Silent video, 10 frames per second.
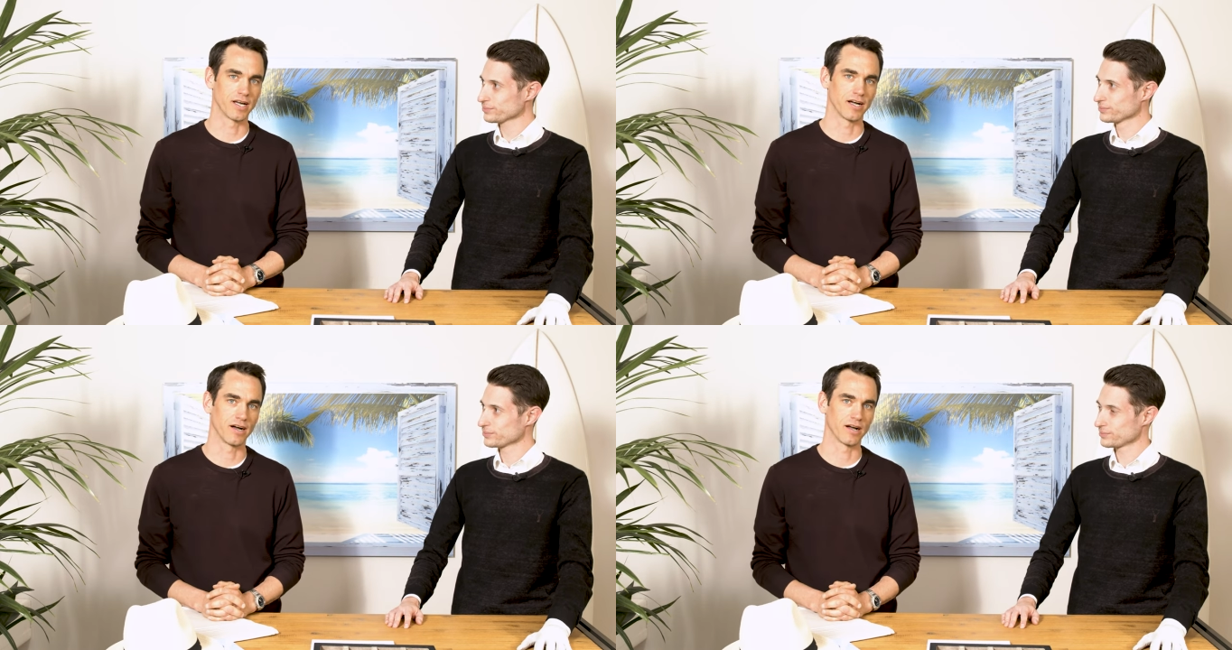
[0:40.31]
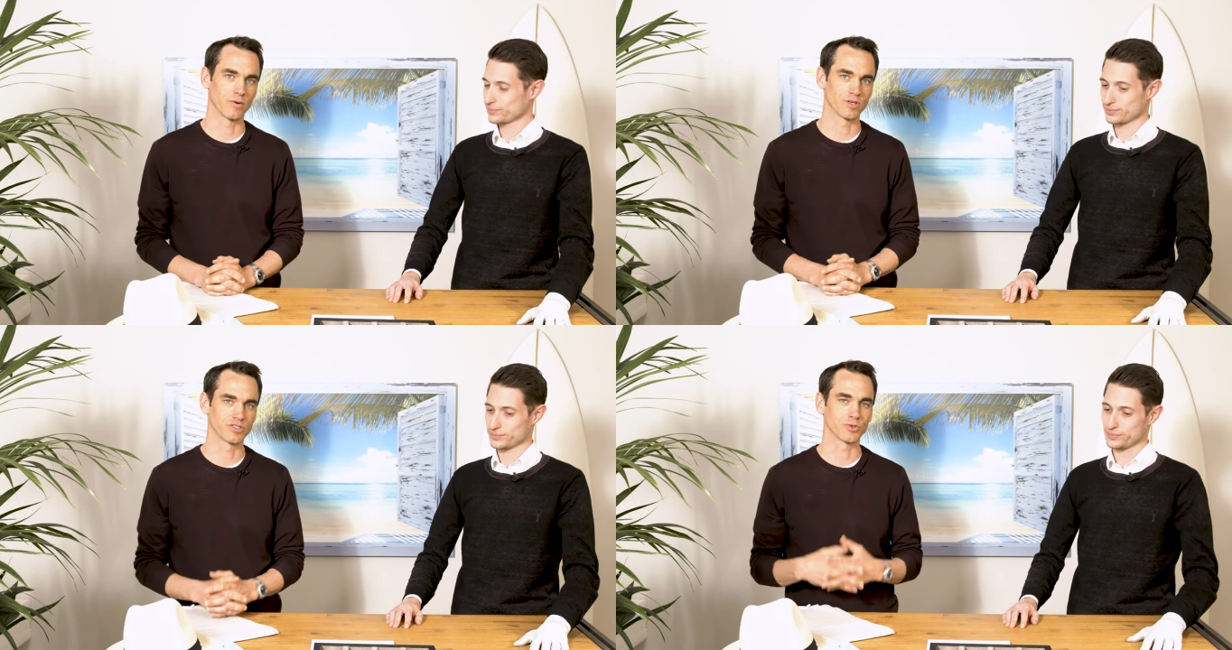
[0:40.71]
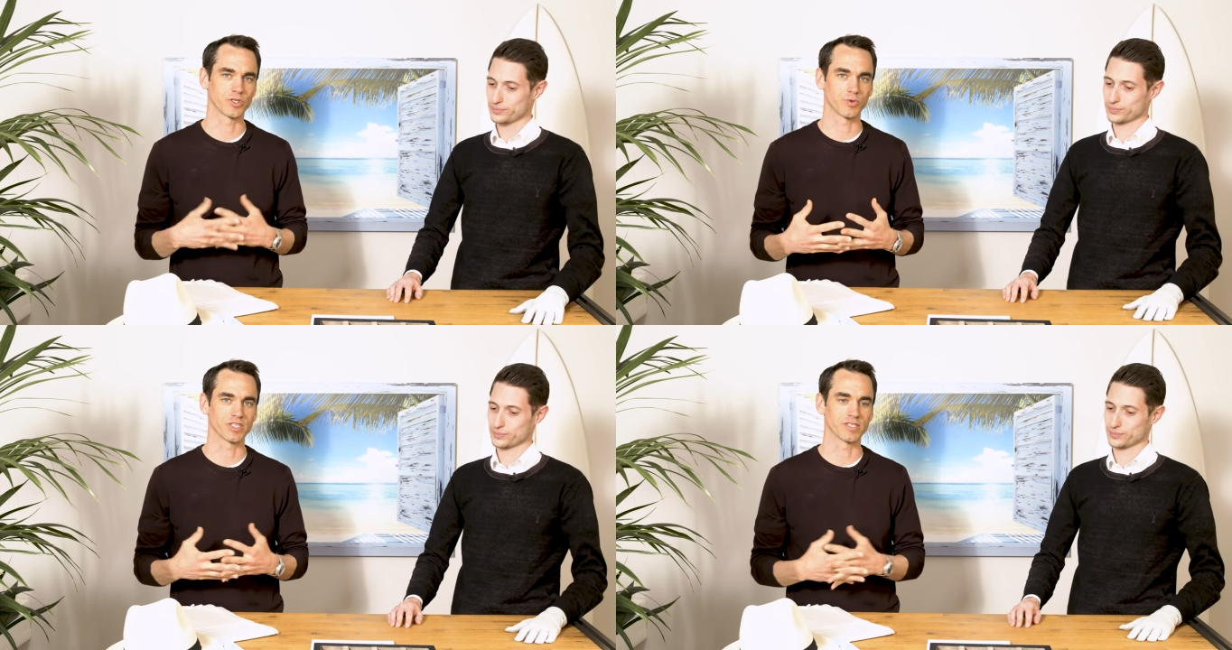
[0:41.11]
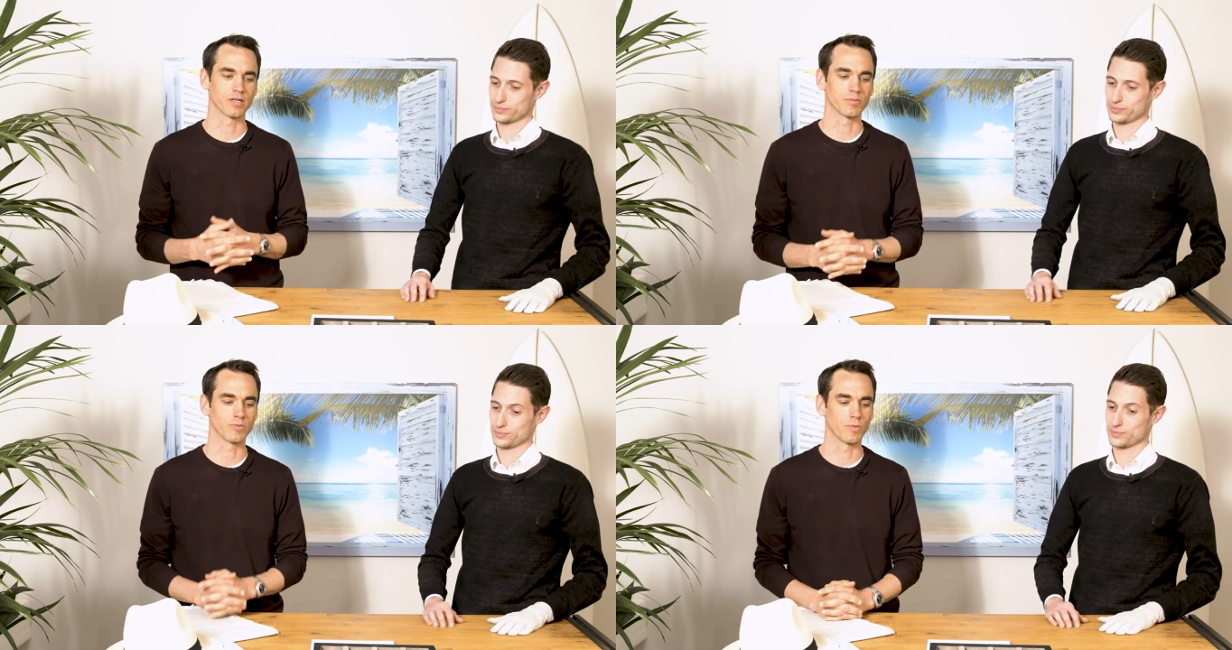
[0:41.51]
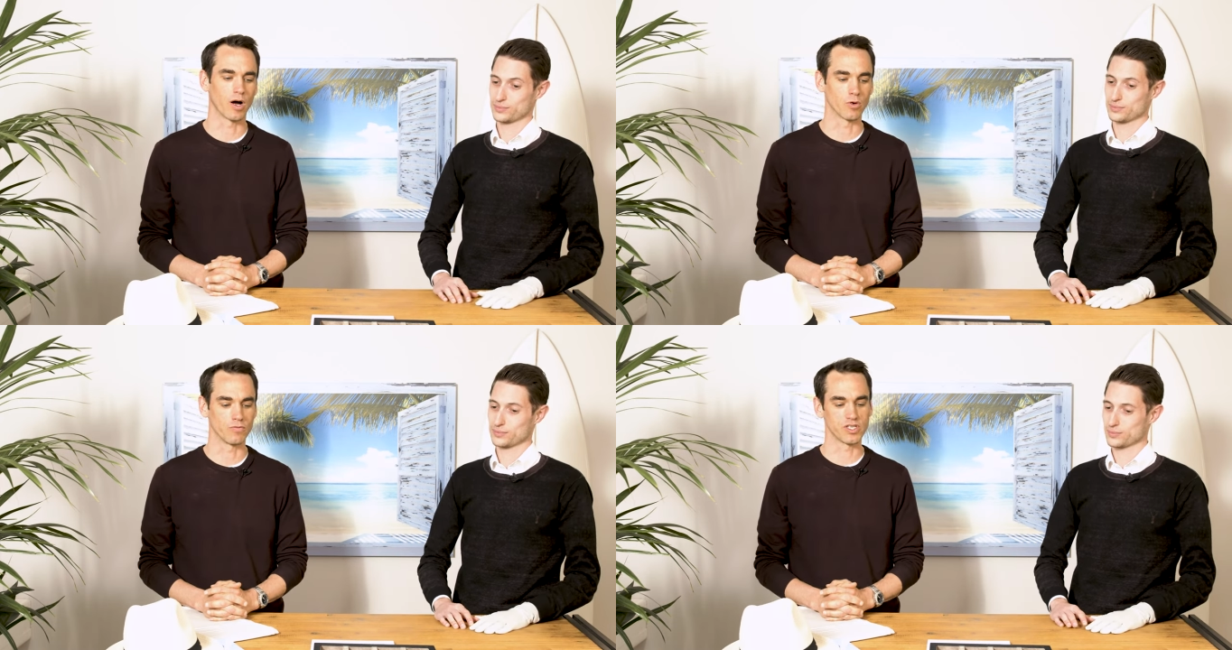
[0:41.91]
Speaker 1: uh, I wanted to express a little bit
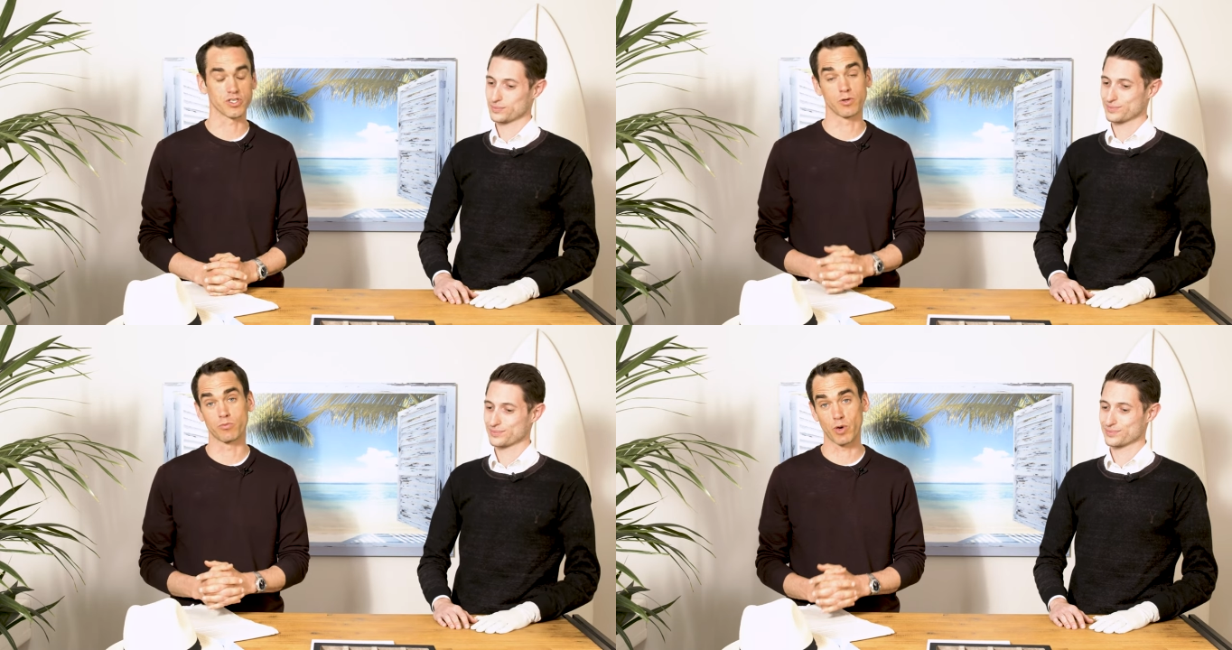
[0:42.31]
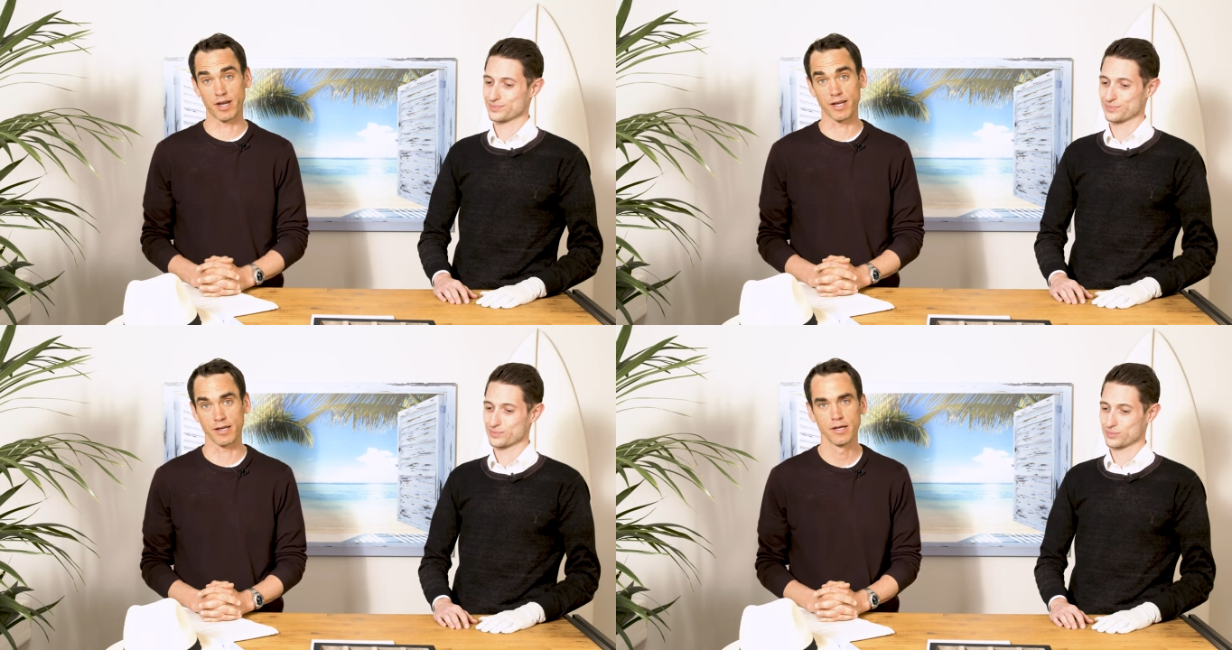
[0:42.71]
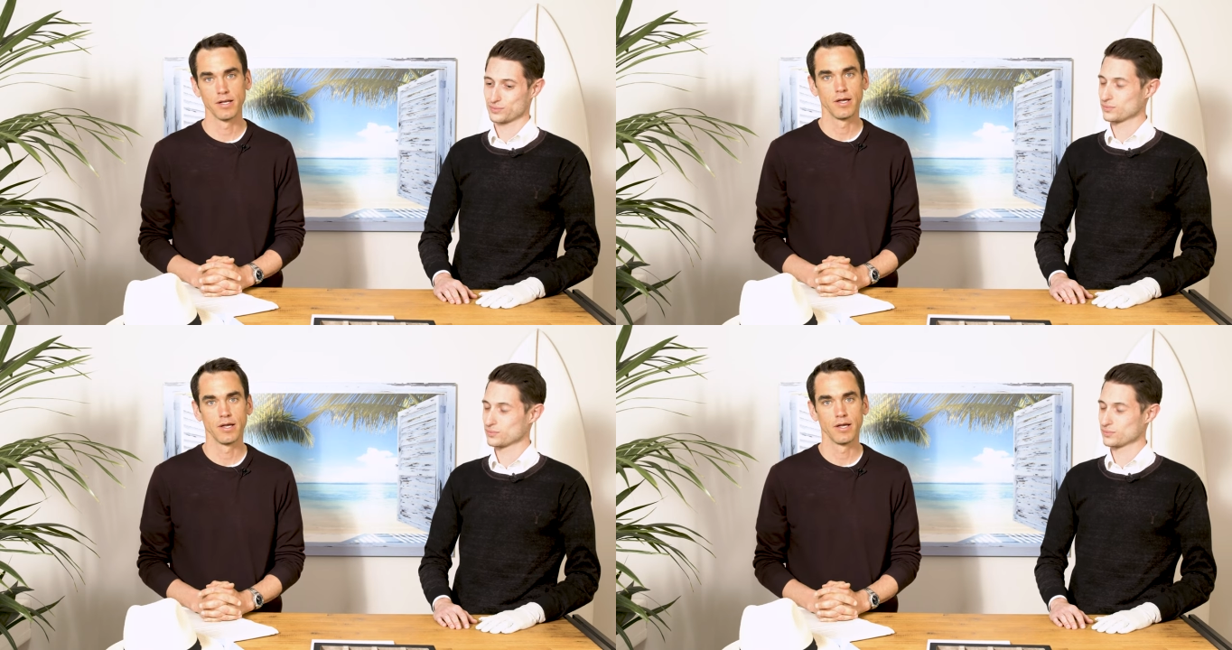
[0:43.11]
our vision of branding.